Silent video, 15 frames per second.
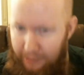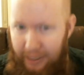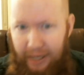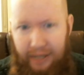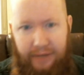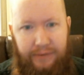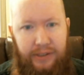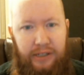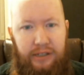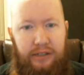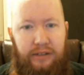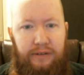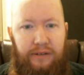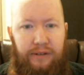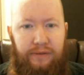Yeah,
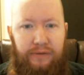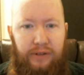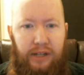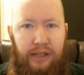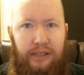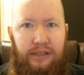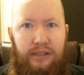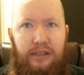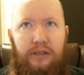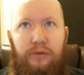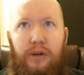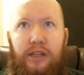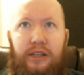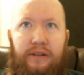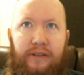if like the
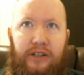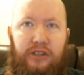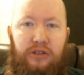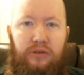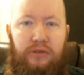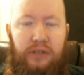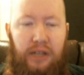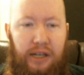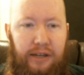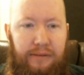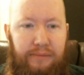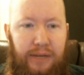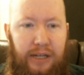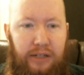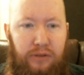way they've
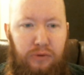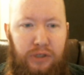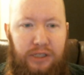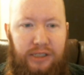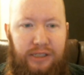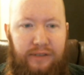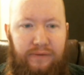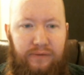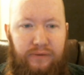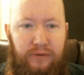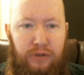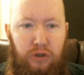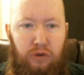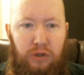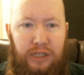also made it was if
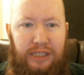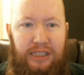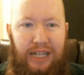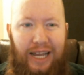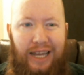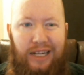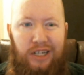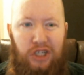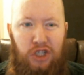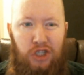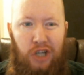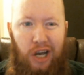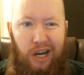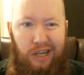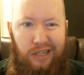you at least land a
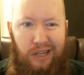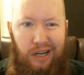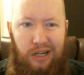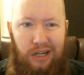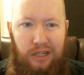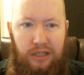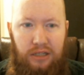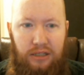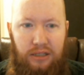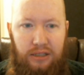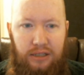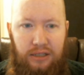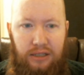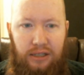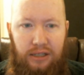shot on
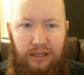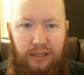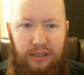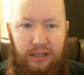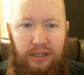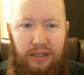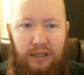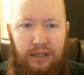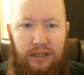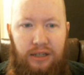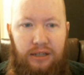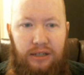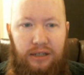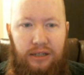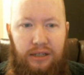
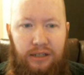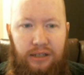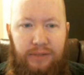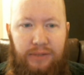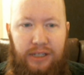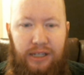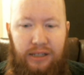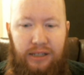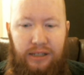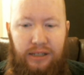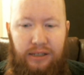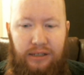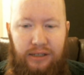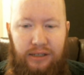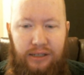enemy and
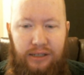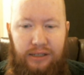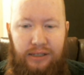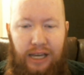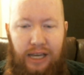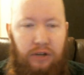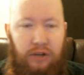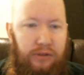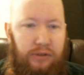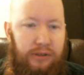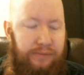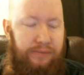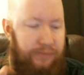they get downed